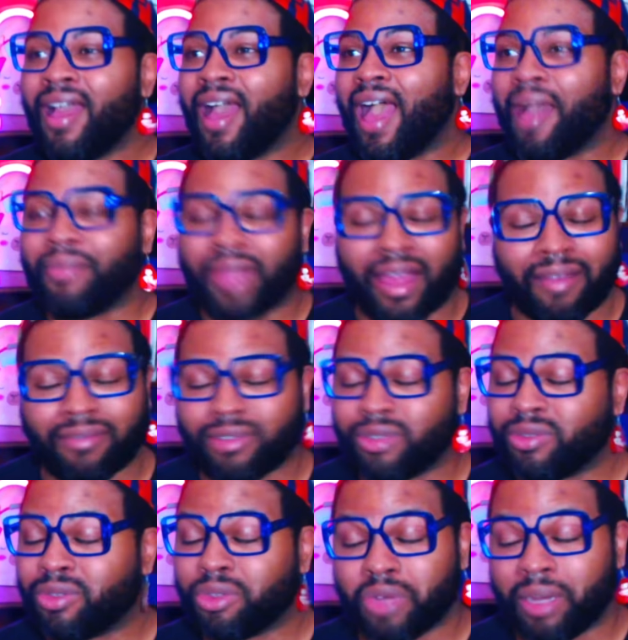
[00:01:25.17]
I'm not
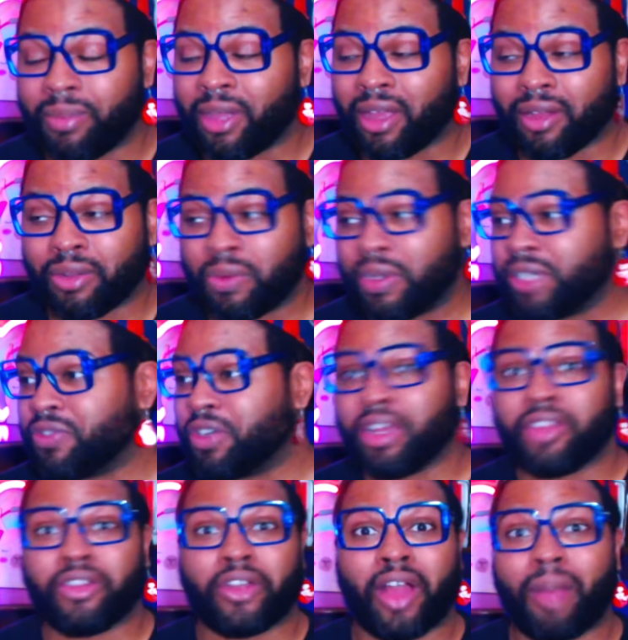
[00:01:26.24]
streaming on Twitch for
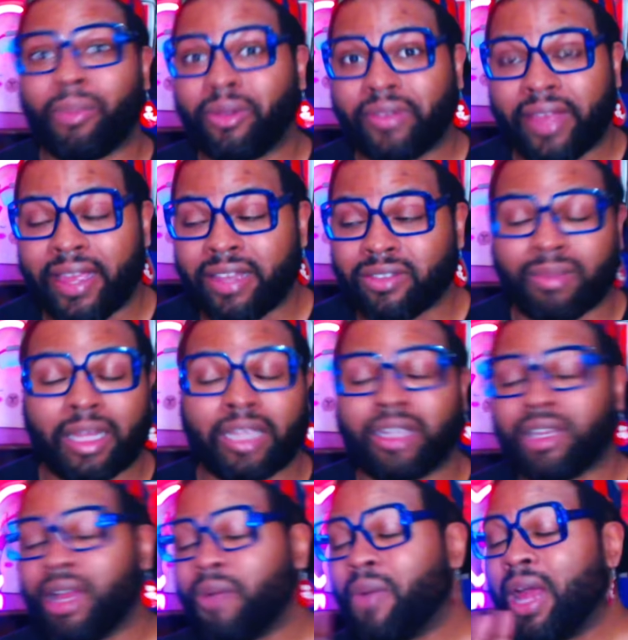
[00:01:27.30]
another couple days. So I'm like, you
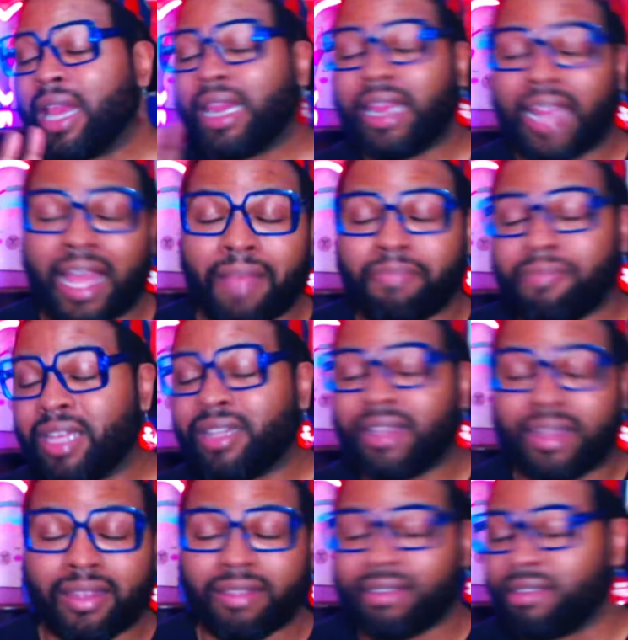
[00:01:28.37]
know what? Let me
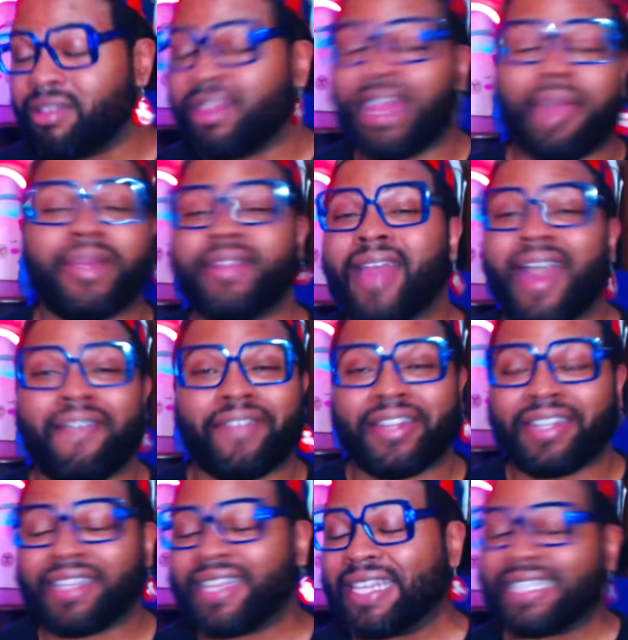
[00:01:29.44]
dive
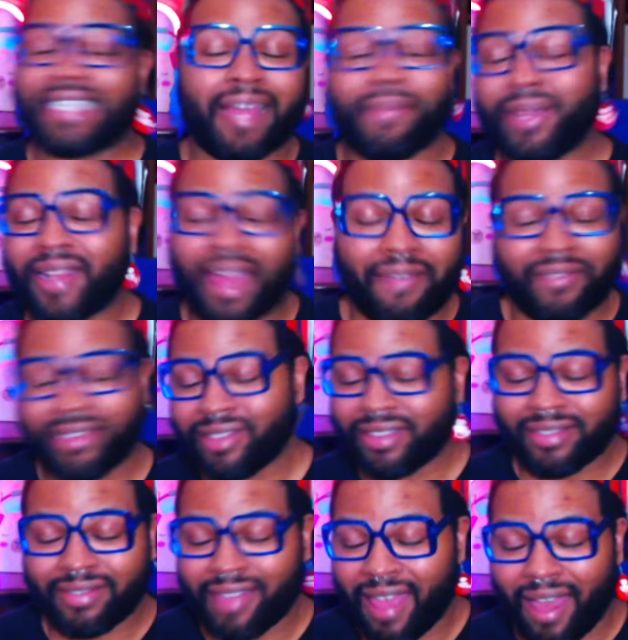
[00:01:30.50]
into this. Let me dive into
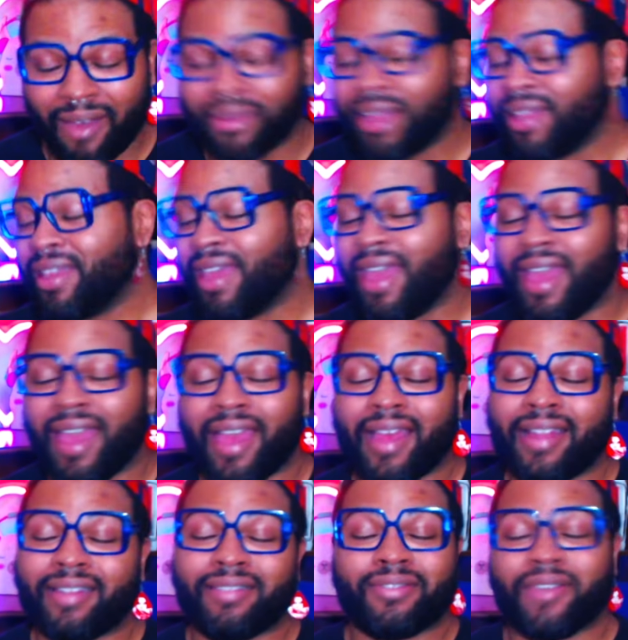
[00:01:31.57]
this now,
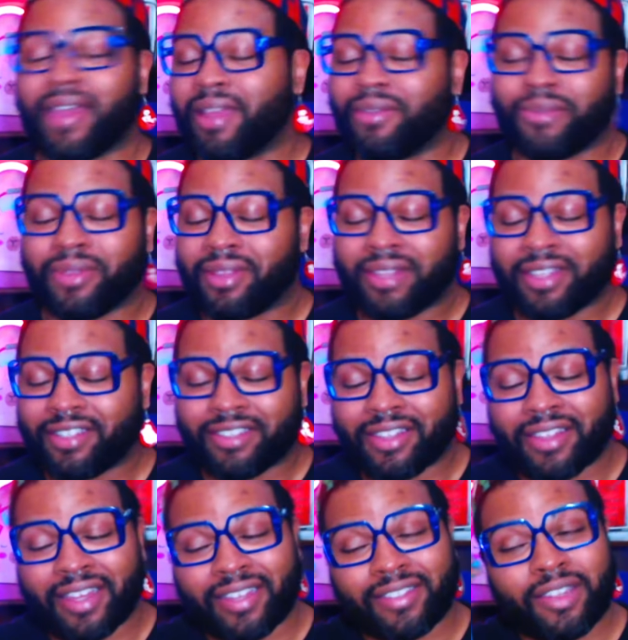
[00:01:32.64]
and so I can do the things of
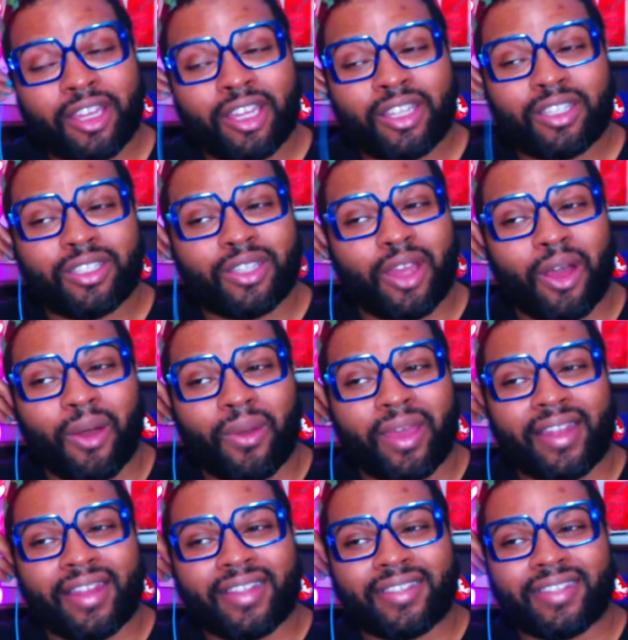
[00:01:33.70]
the things. So
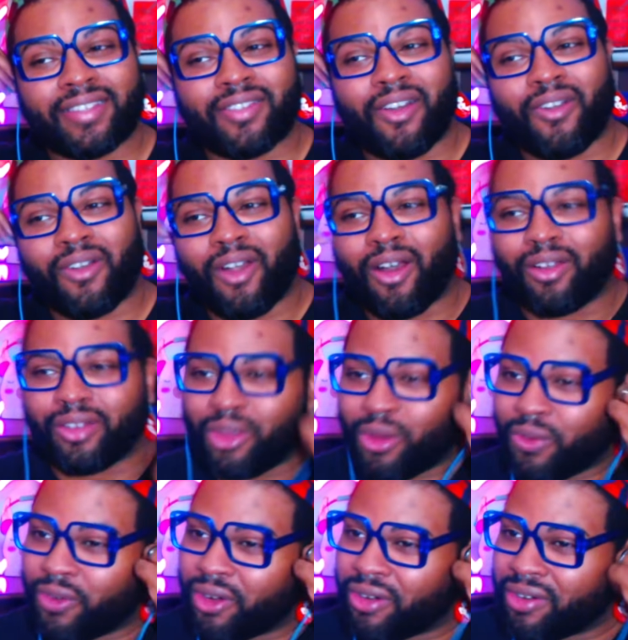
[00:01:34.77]
it is a song called You
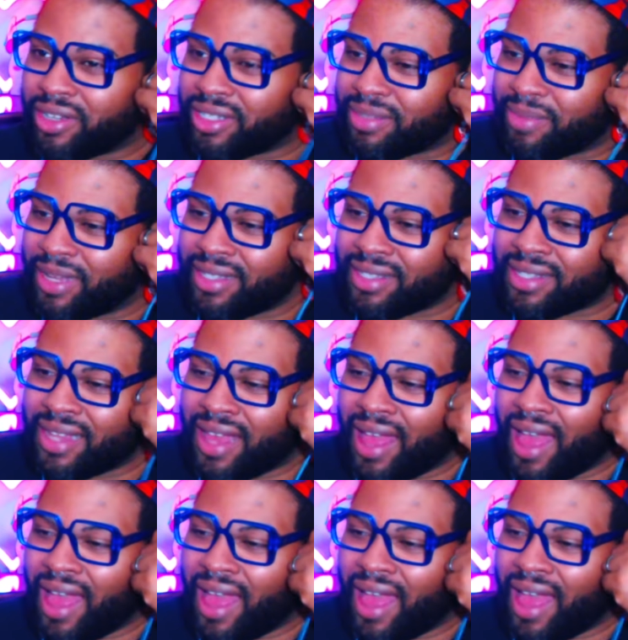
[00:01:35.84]
for Christmas.